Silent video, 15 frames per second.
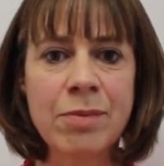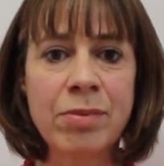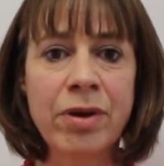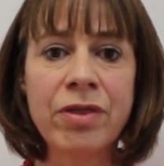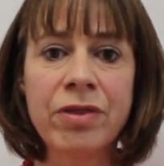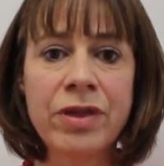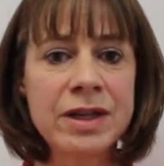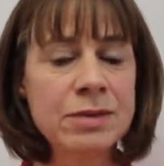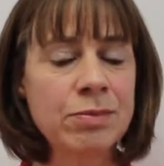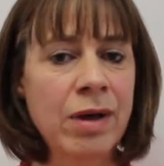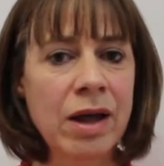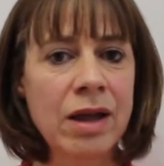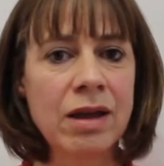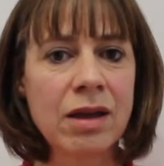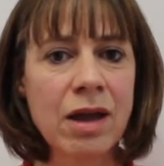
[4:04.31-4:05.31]
but this
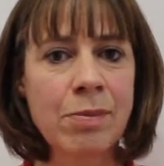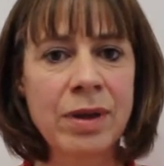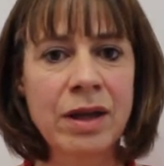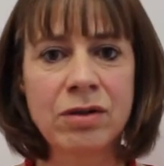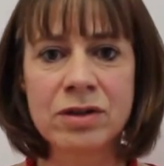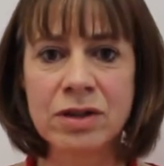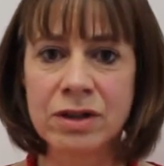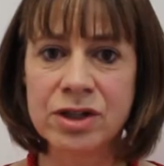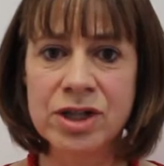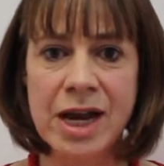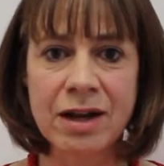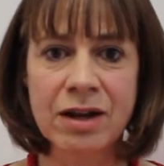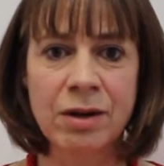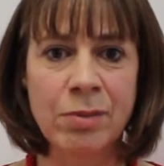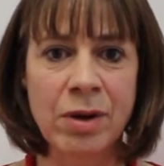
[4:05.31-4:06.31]
might appeal to the
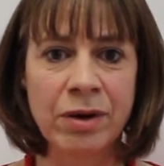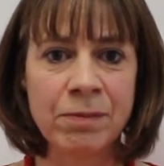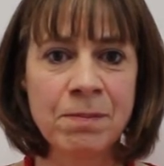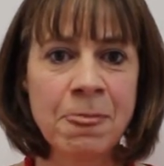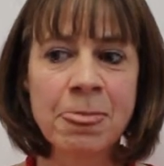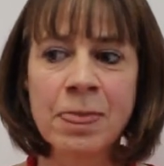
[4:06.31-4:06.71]
gentlemen.